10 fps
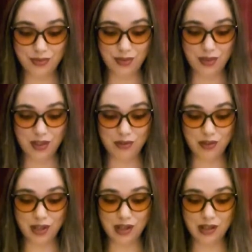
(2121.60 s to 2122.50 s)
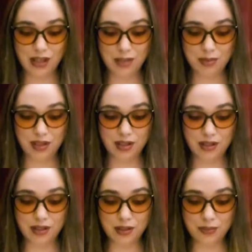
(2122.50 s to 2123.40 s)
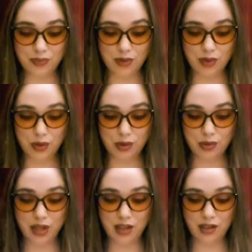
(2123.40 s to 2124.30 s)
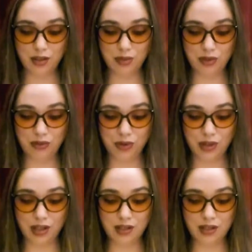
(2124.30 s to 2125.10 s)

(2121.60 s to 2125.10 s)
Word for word: The very lamplighter, who ran on before,